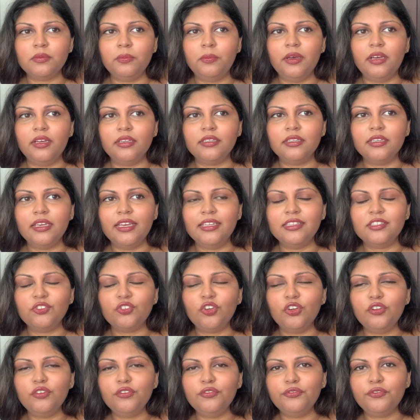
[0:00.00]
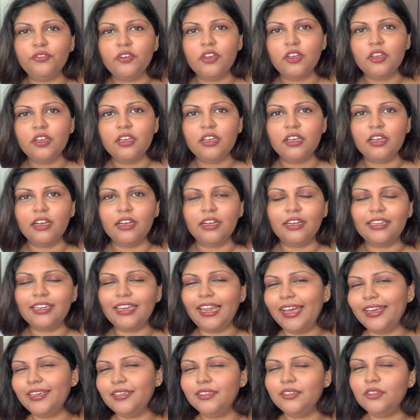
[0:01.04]
but it's sort of
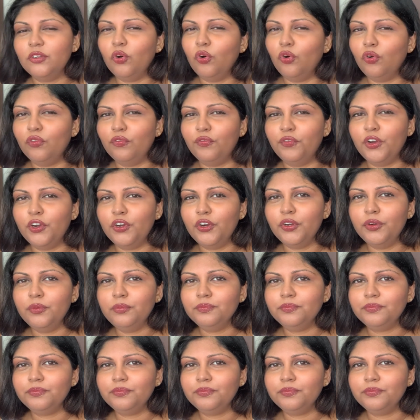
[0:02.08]
glided over.